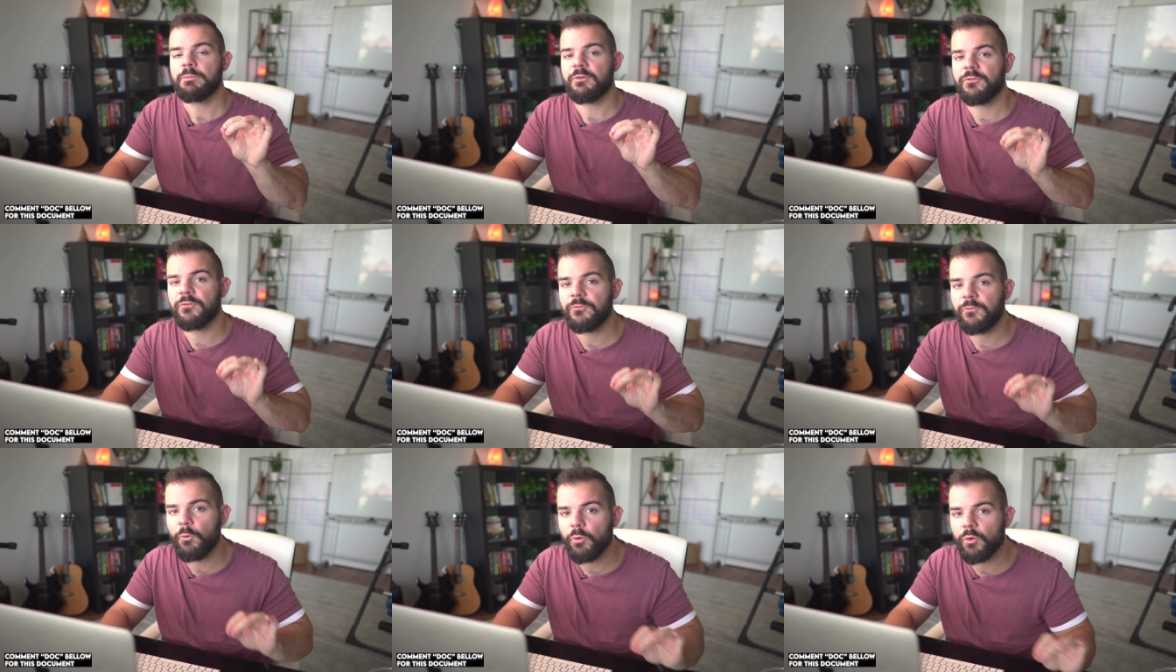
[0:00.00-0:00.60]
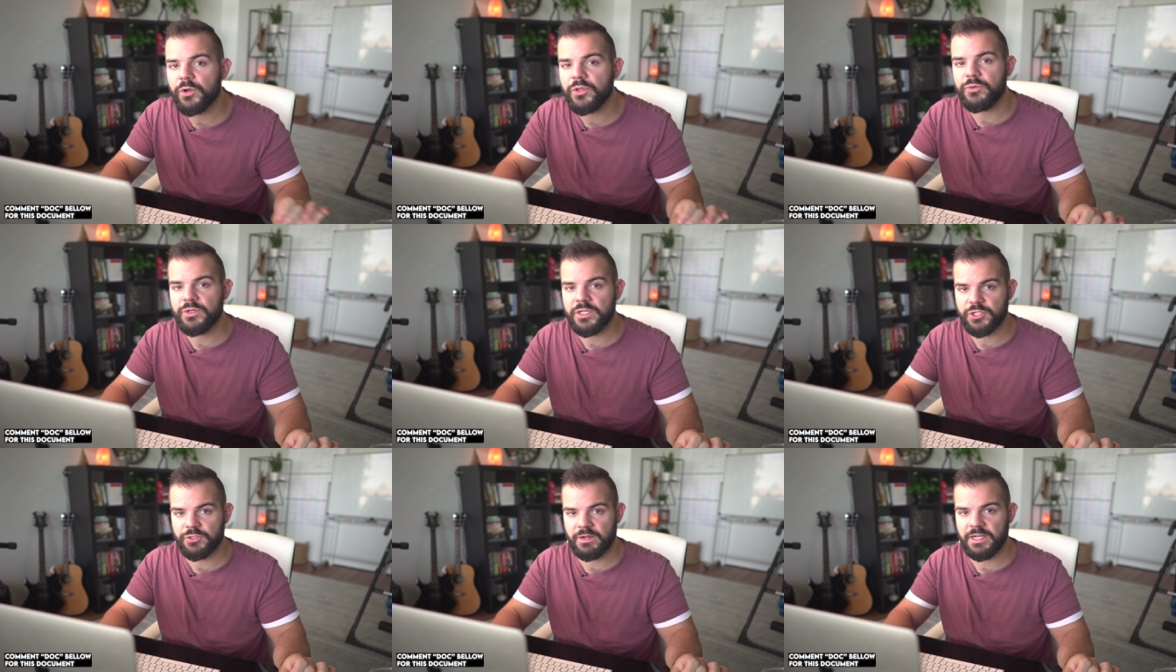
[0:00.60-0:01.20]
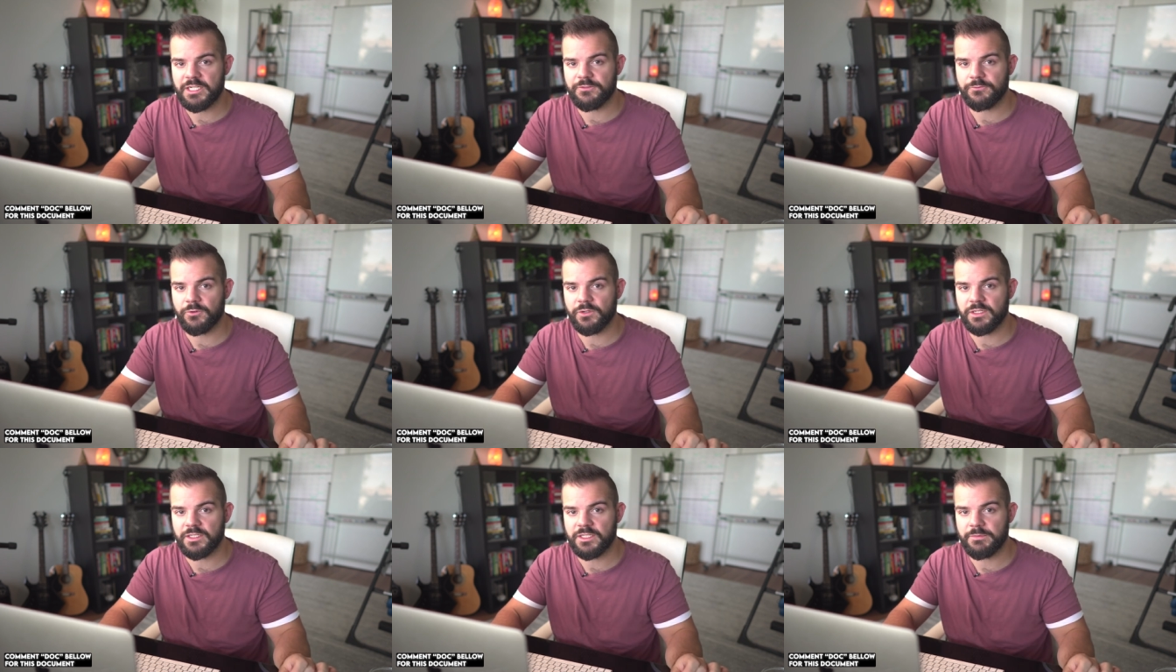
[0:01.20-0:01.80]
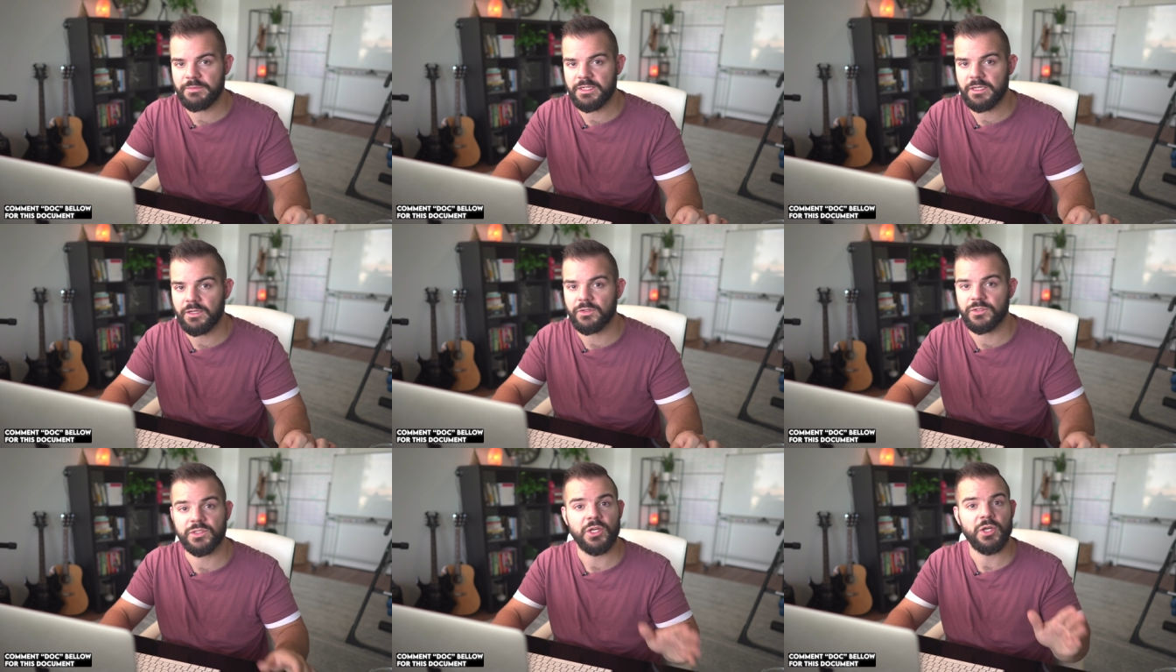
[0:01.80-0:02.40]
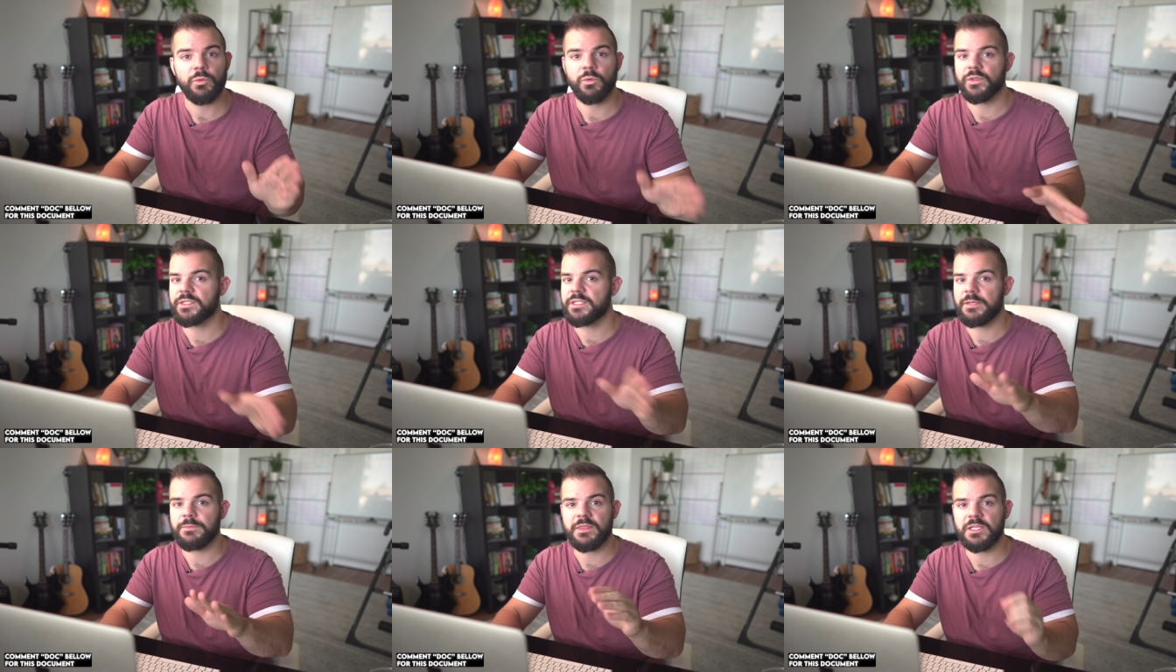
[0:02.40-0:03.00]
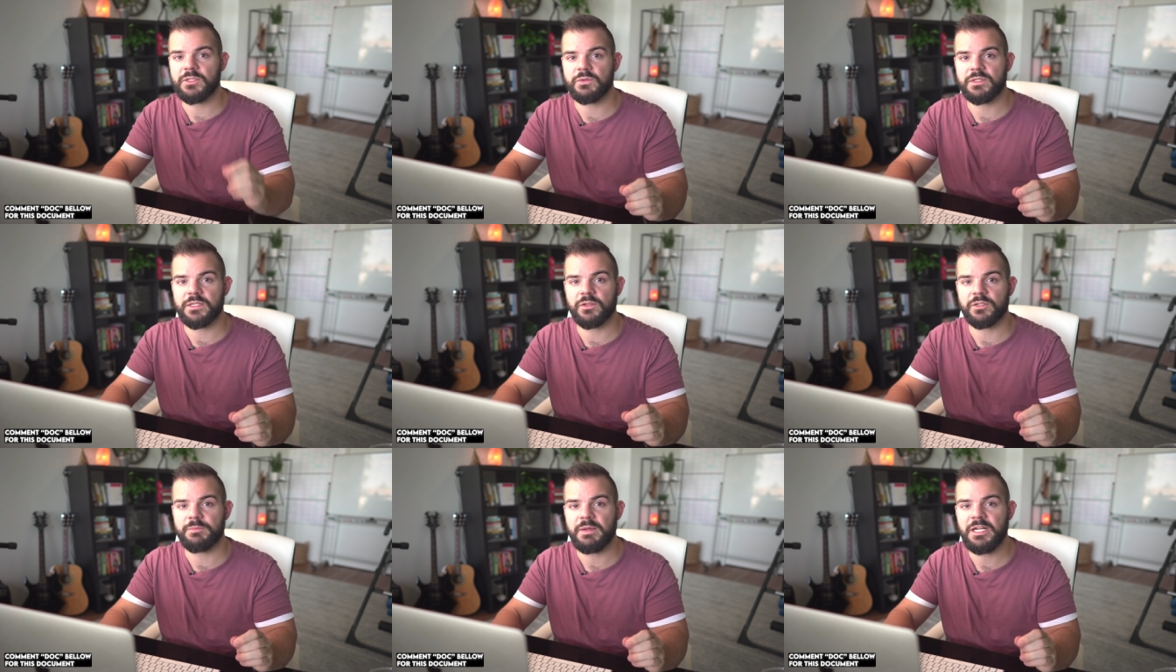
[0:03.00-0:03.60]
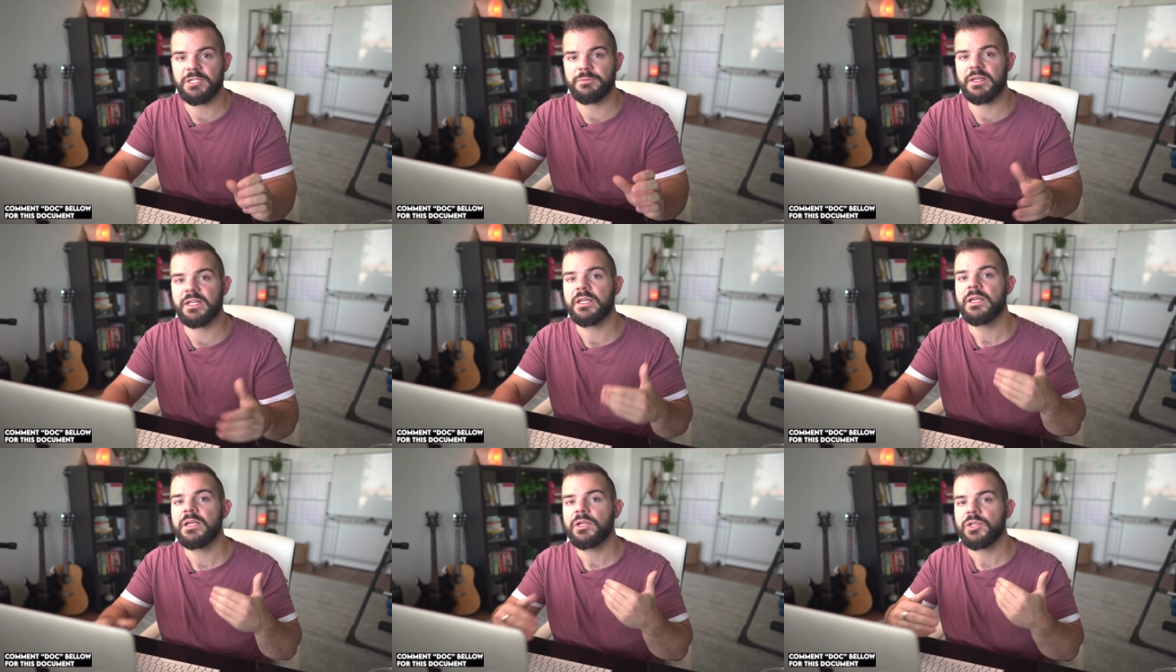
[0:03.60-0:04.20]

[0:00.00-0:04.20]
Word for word: before you can transfer it to somebody else. Well, the same things with sales management.